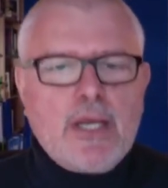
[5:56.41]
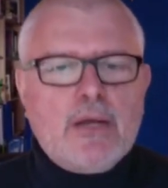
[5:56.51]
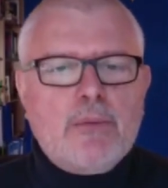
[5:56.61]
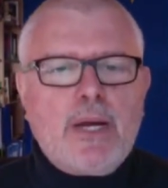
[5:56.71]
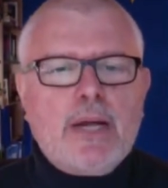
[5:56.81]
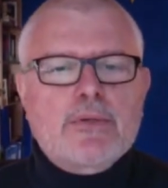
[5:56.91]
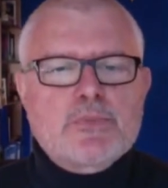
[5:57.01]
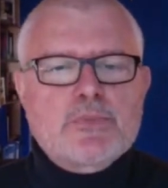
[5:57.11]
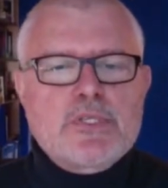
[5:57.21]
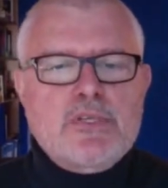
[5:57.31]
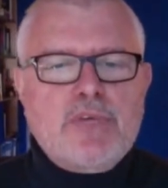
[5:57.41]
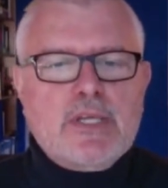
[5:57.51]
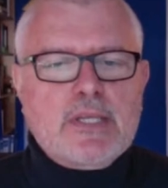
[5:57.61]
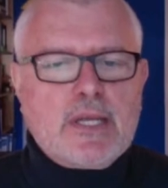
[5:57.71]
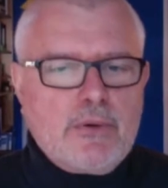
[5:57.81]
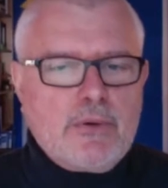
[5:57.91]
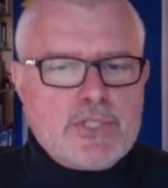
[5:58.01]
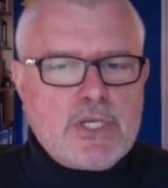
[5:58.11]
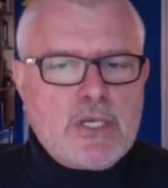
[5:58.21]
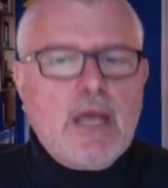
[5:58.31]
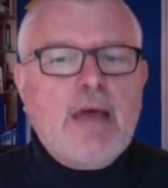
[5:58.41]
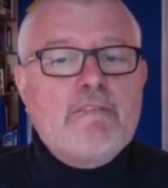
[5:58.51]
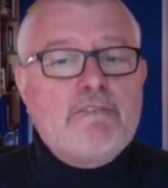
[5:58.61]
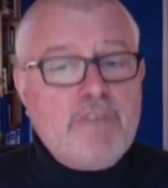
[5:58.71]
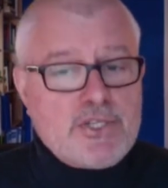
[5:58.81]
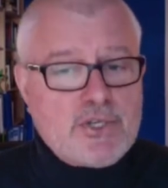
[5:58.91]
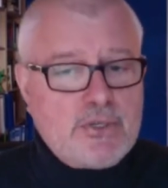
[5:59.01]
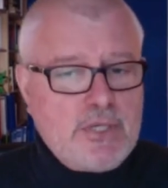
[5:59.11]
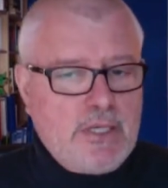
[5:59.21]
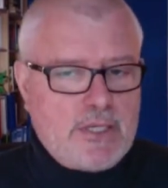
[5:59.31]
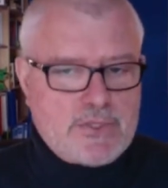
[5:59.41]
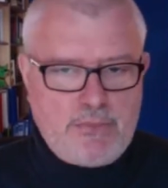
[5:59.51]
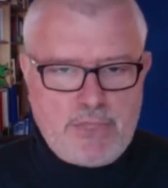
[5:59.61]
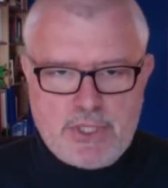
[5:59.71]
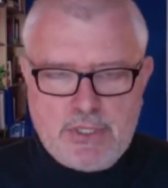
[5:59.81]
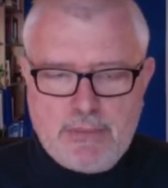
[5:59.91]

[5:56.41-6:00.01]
about the specific technology featured in their submission,